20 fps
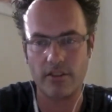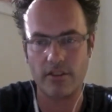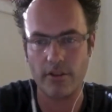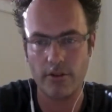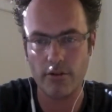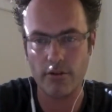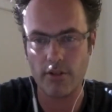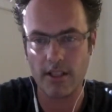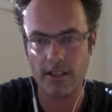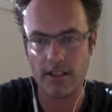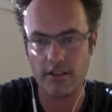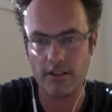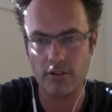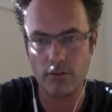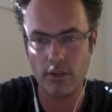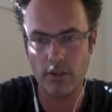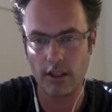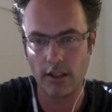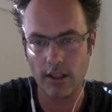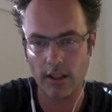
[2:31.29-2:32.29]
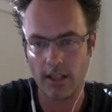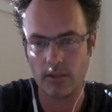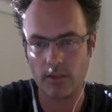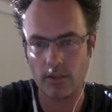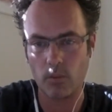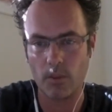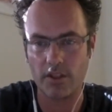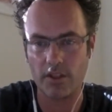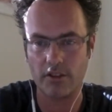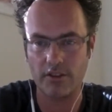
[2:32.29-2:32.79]
You can do a
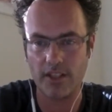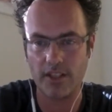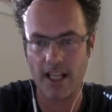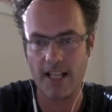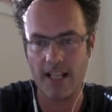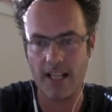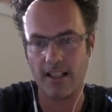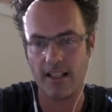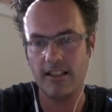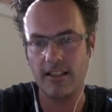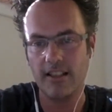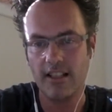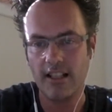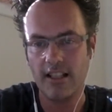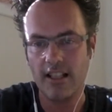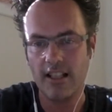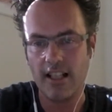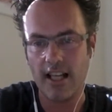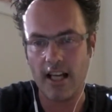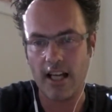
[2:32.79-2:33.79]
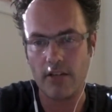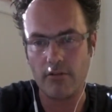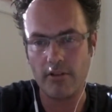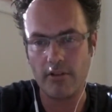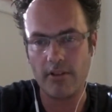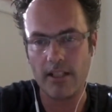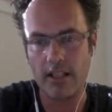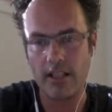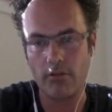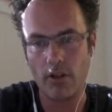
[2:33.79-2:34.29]
lot with your data and
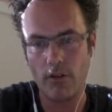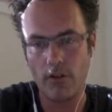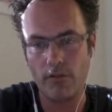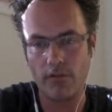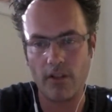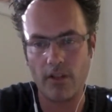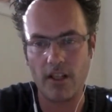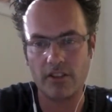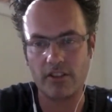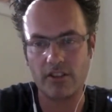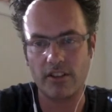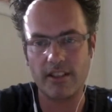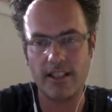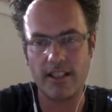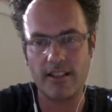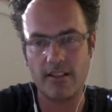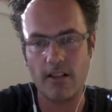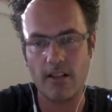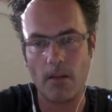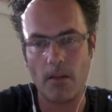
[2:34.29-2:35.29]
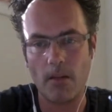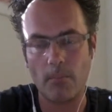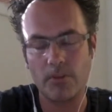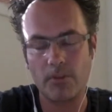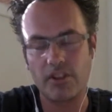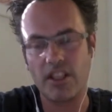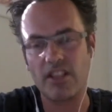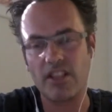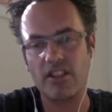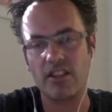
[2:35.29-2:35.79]
really grow faster than your
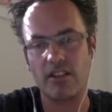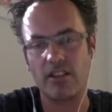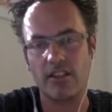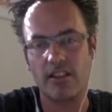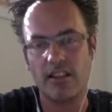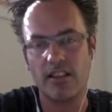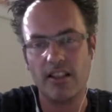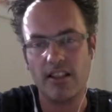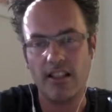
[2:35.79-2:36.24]
competition.